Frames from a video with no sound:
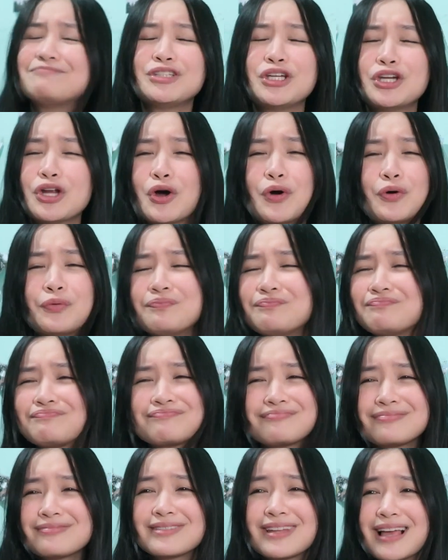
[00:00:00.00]
you know,
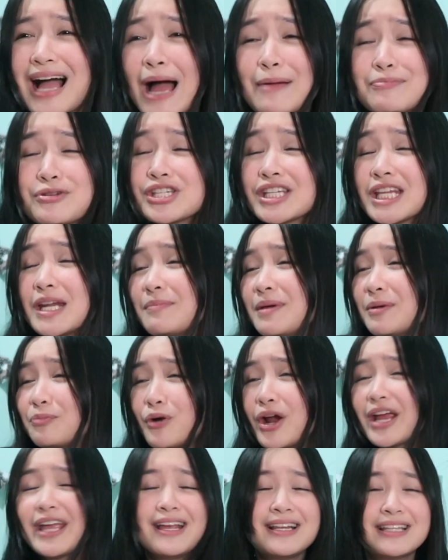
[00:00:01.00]
I'm just gonna be
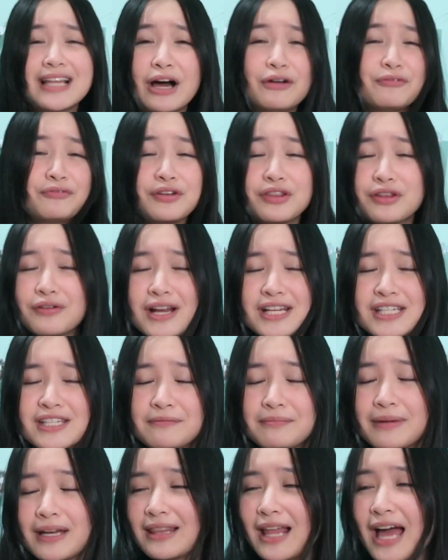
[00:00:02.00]
breaking down for the rest
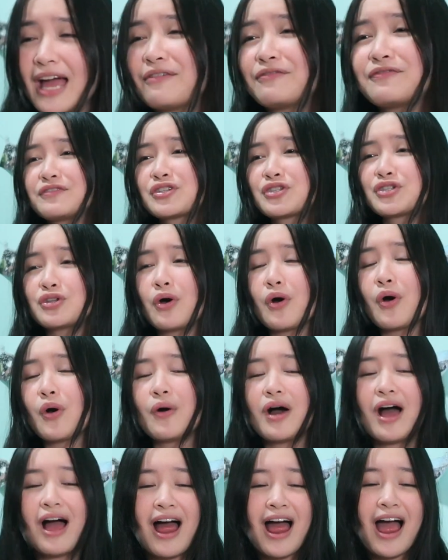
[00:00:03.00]
of my life.
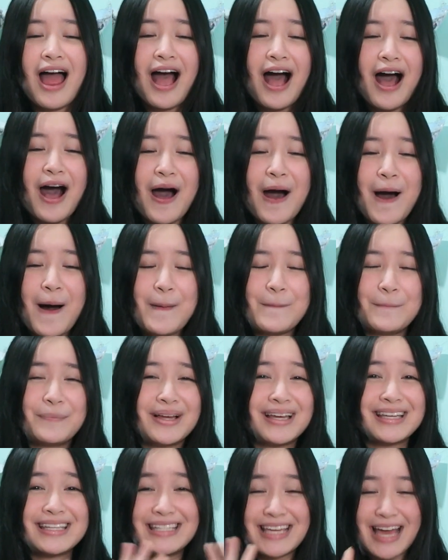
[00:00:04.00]
So
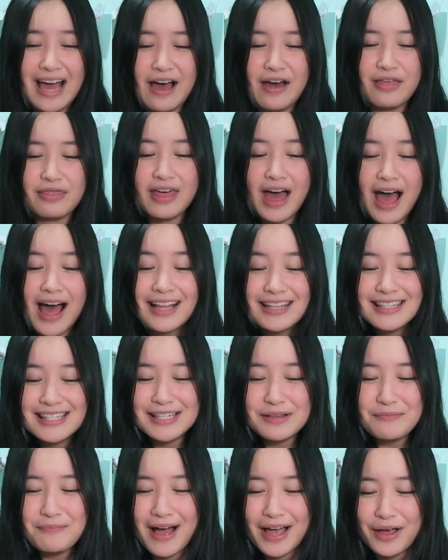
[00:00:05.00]
yeah, that's
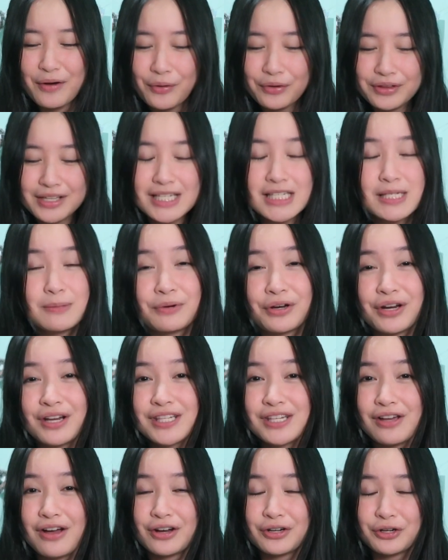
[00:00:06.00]
my whole
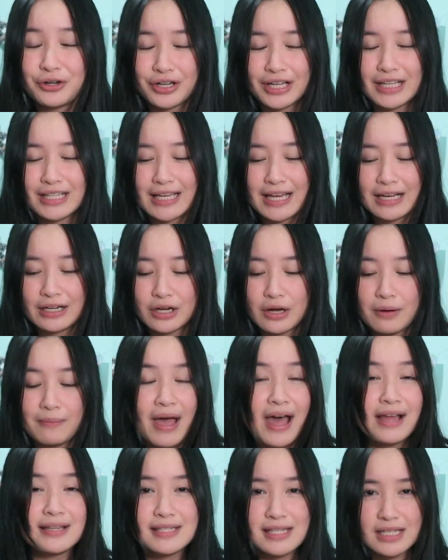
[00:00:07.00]
experience on Crooked Kingdom
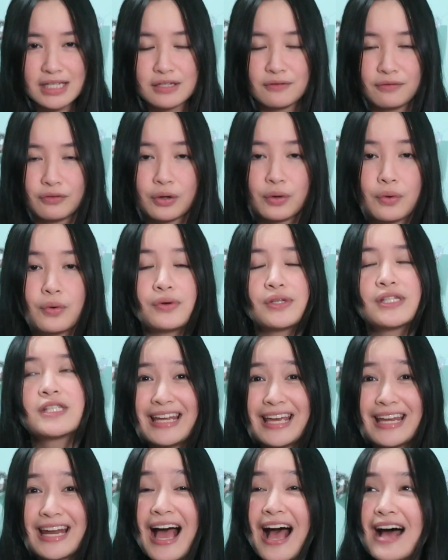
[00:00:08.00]
and Six of Crows.
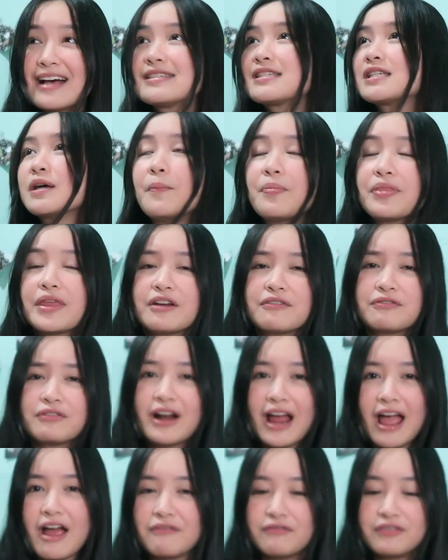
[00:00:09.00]
It has something for
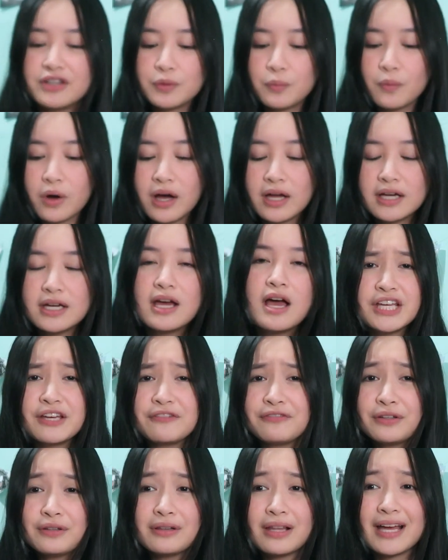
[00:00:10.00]
everyone.
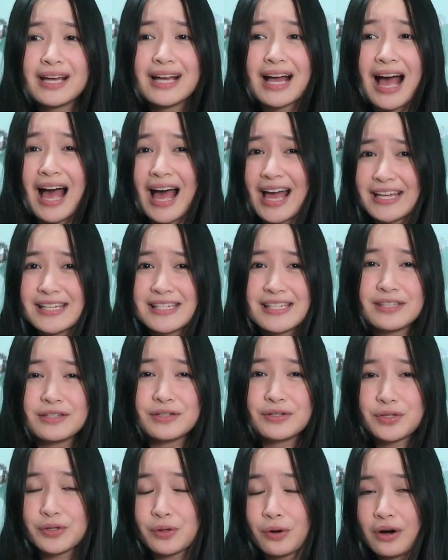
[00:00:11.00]
If you like
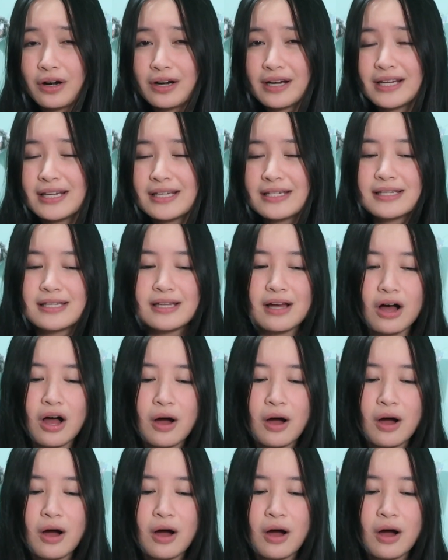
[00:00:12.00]
heist stories,